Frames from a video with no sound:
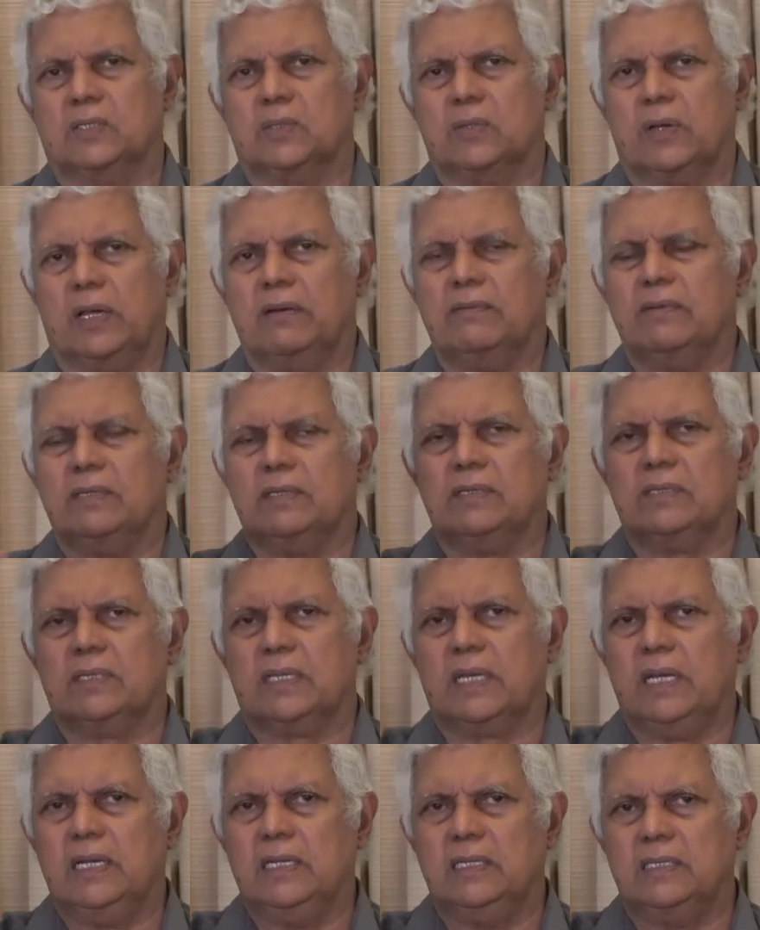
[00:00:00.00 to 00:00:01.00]
So heaven's
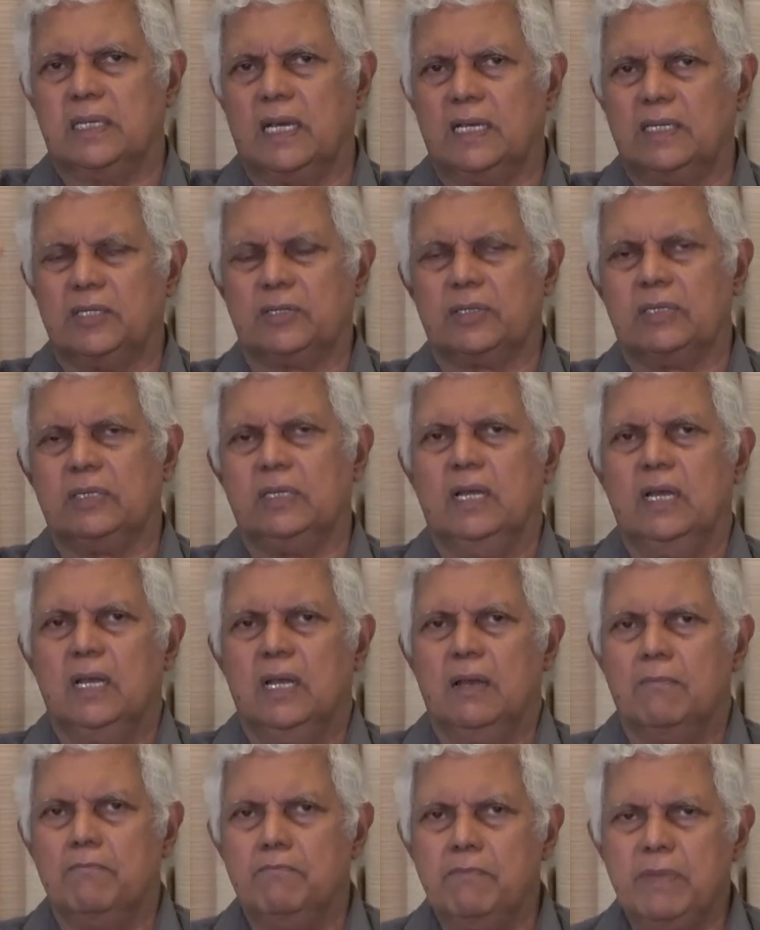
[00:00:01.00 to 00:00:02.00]
intention
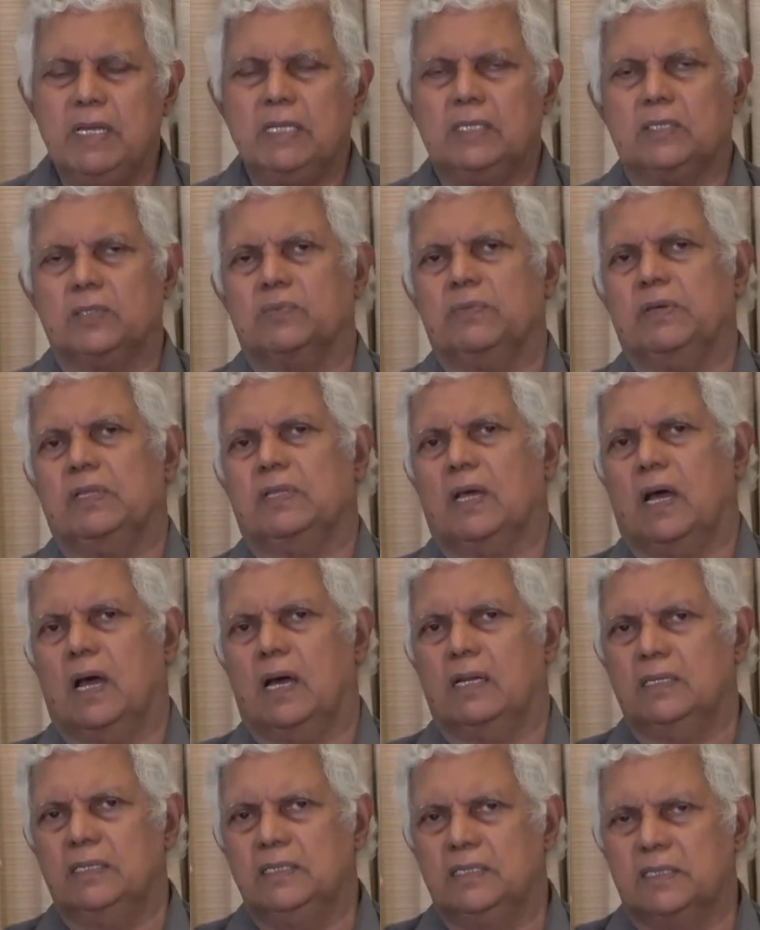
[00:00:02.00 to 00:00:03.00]
meets with
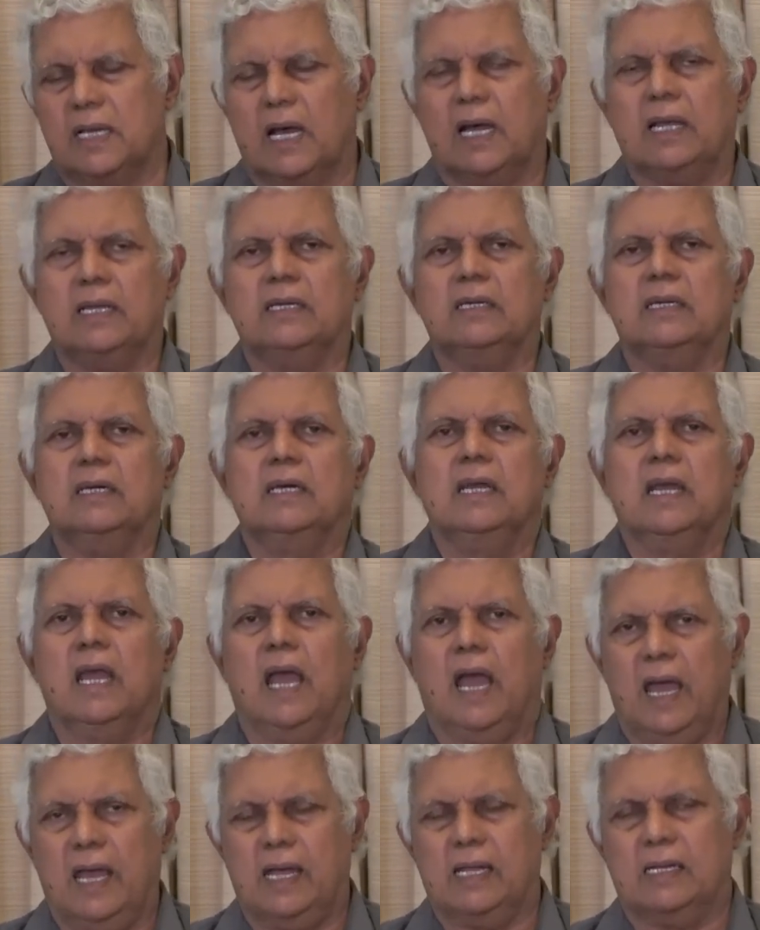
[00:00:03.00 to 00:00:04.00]
our desire
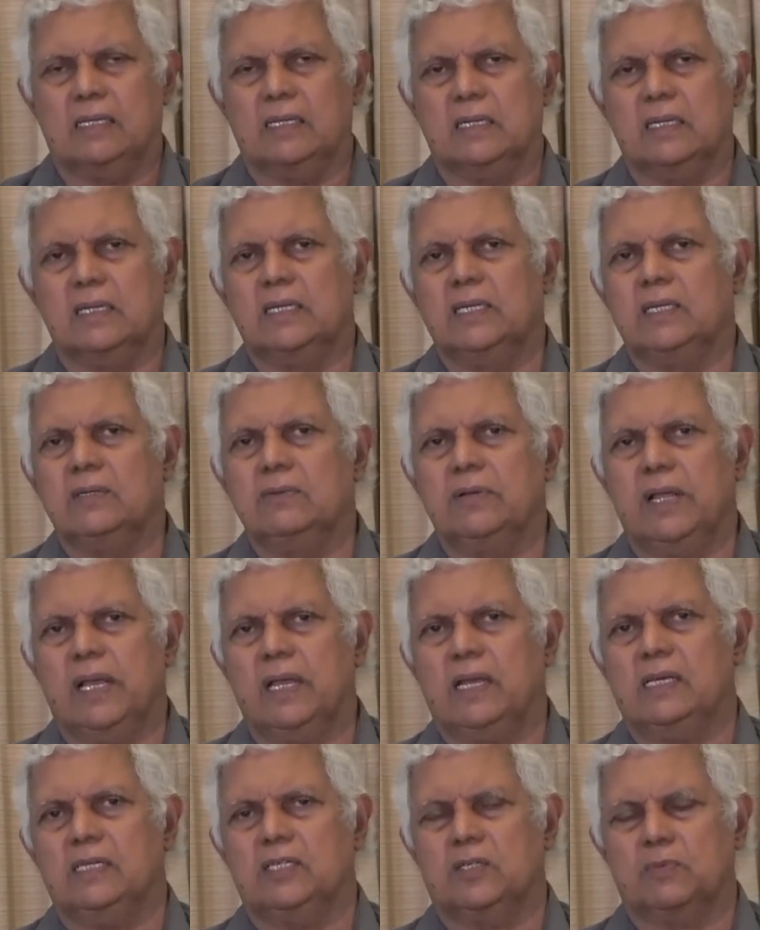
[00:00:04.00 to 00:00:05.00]
and a new
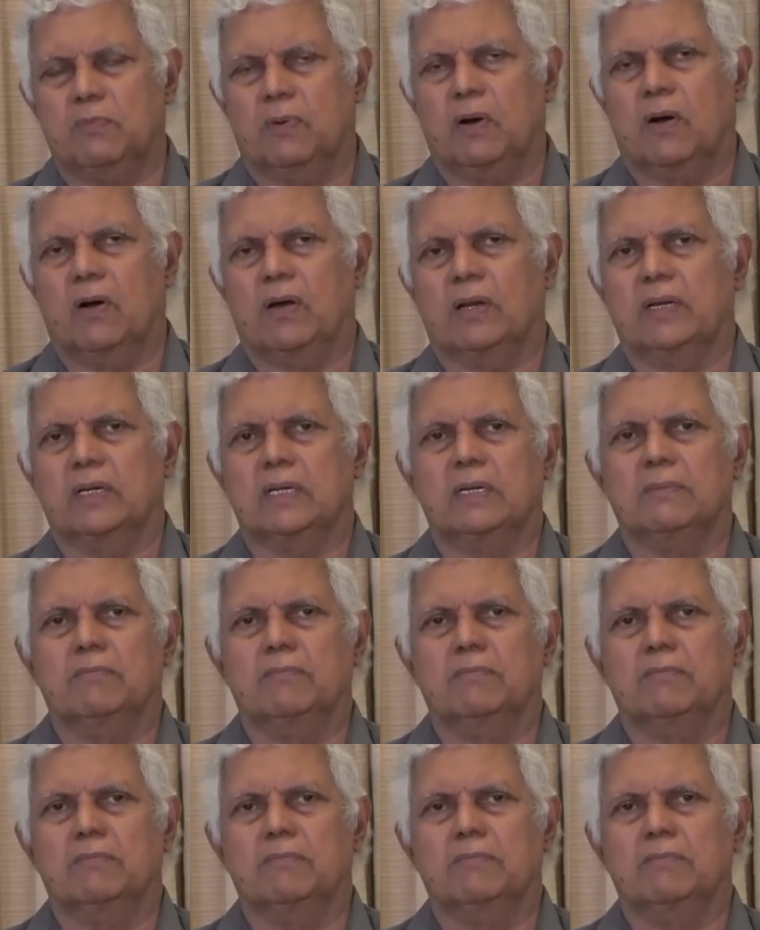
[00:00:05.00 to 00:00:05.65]
day is born.